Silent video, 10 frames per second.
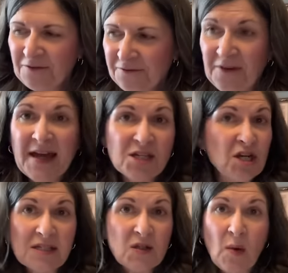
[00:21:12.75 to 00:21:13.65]
fit
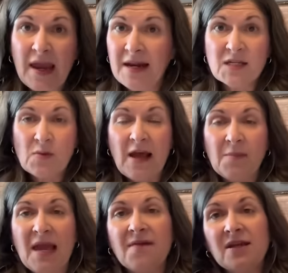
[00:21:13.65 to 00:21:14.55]
just the way it is without
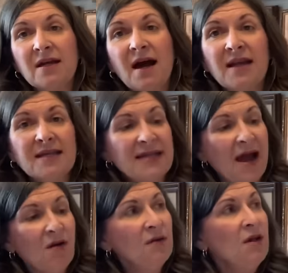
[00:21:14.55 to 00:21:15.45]
me having to cut it
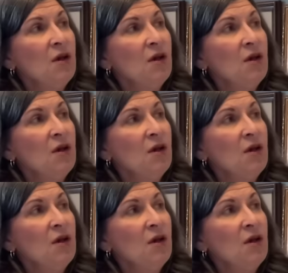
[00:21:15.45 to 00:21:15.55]
down.